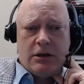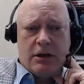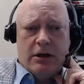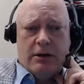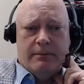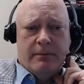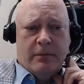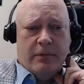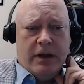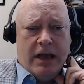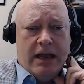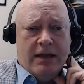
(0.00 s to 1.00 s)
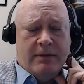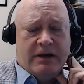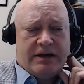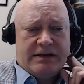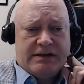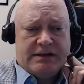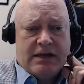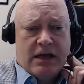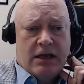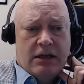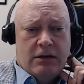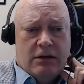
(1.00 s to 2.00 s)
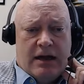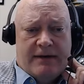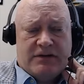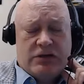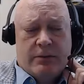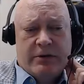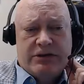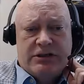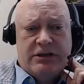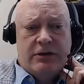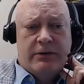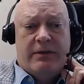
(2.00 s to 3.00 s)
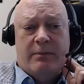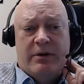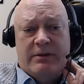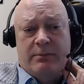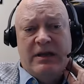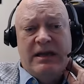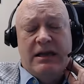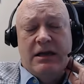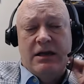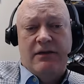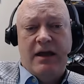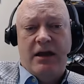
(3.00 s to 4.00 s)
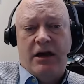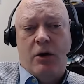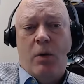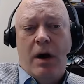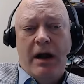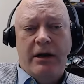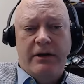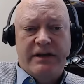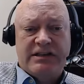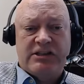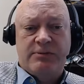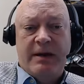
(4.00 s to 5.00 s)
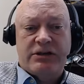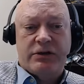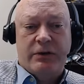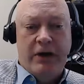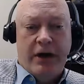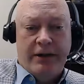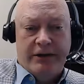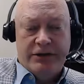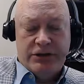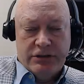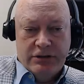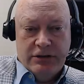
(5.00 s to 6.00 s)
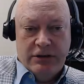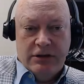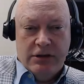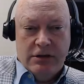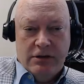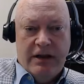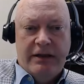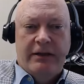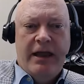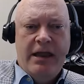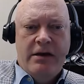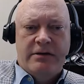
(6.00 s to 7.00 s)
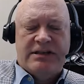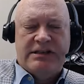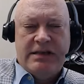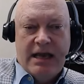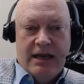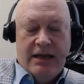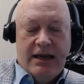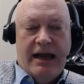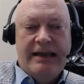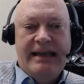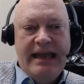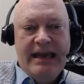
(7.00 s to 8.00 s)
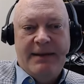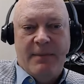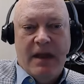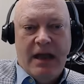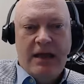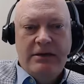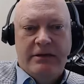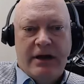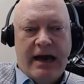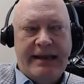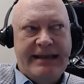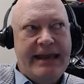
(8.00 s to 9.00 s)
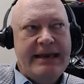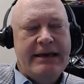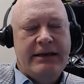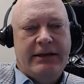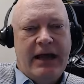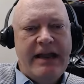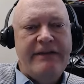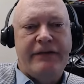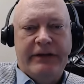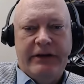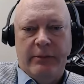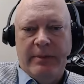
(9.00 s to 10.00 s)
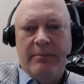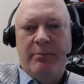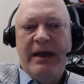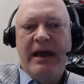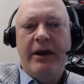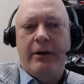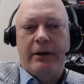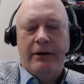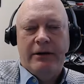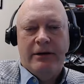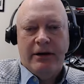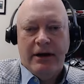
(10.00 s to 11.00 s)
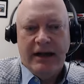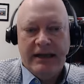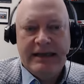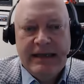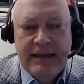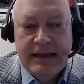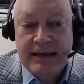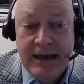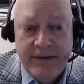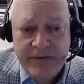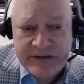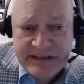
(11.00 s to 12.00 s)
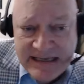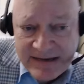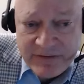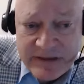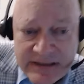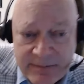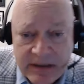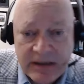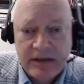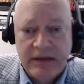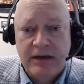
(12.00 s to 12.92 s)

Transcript: A, because they have so much to deal with, but B, they acquire this special knowledge. They later say, I get it, man. I get life a little bit better. I get that nothing's given to me.